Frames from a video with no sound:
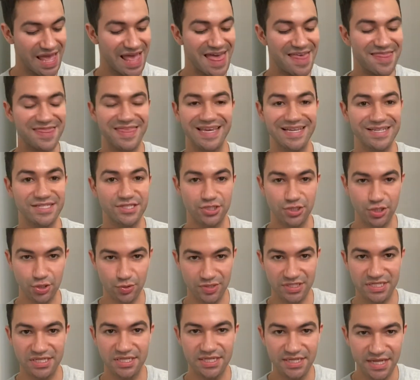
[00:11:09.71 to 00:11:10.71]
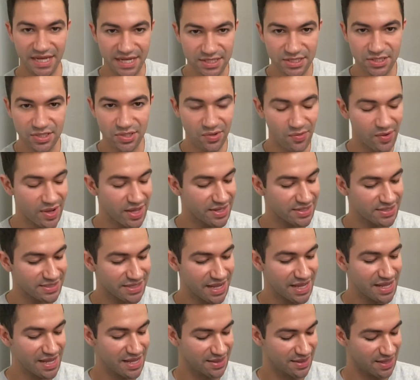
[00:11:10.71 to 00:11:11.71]
Things do stick to it,
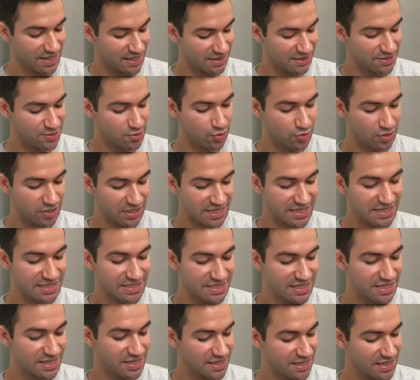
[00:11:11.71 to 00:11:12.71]
like little lint.